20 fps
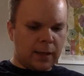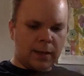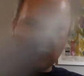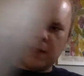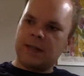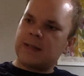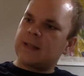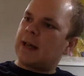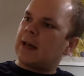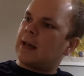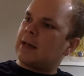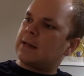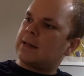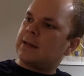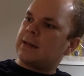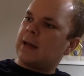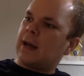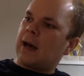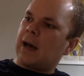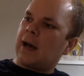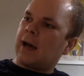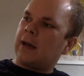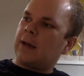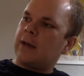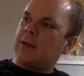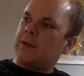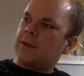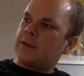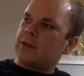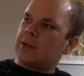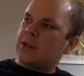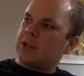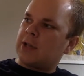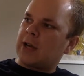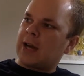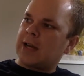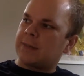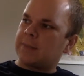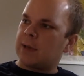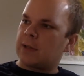this has uh, this is the
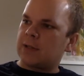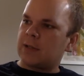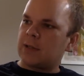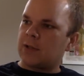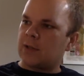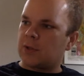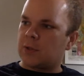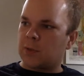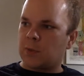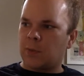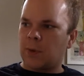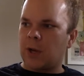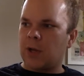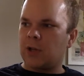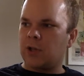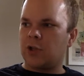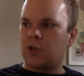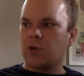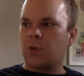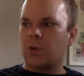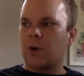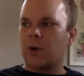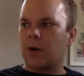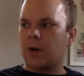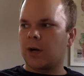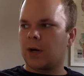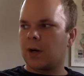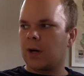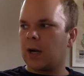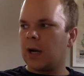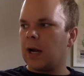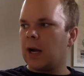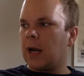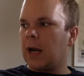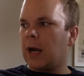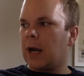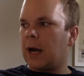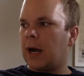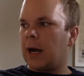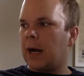Jazz Messengers, Wayne Shorter,
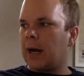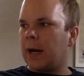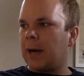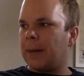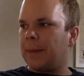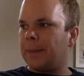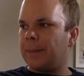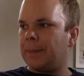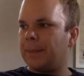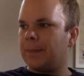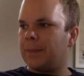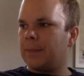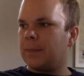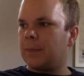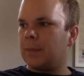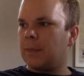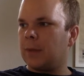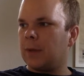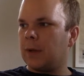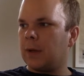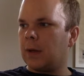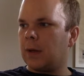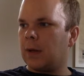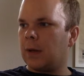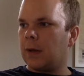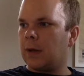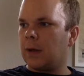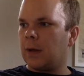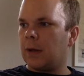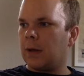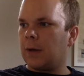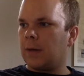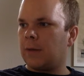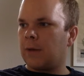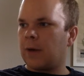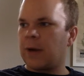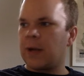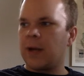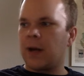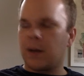um,
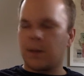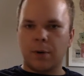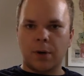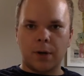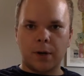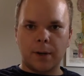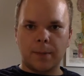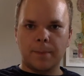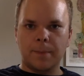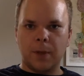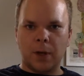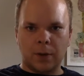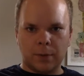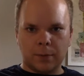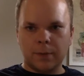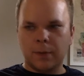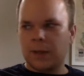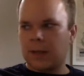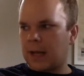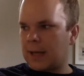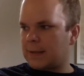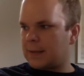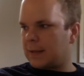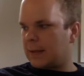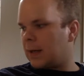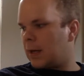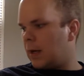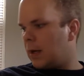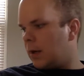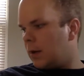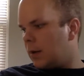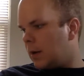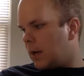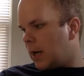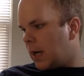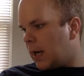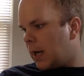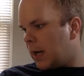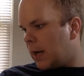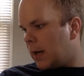Freddie Hubbard, you know, classic
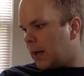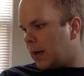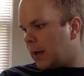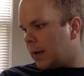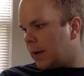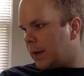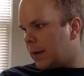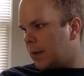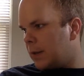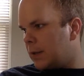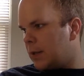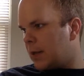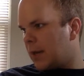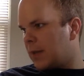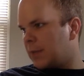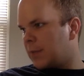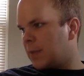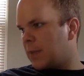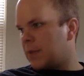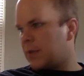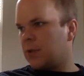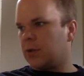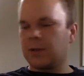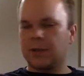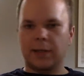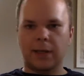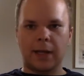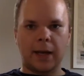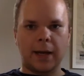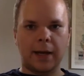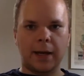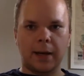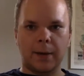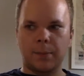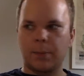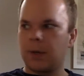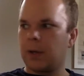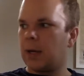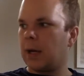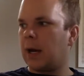uh, Jazz Messengers
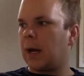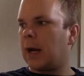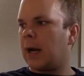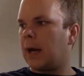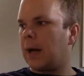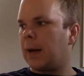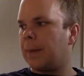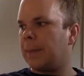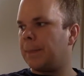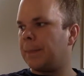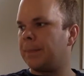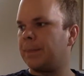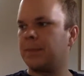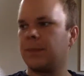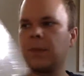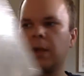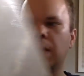lineup. Um,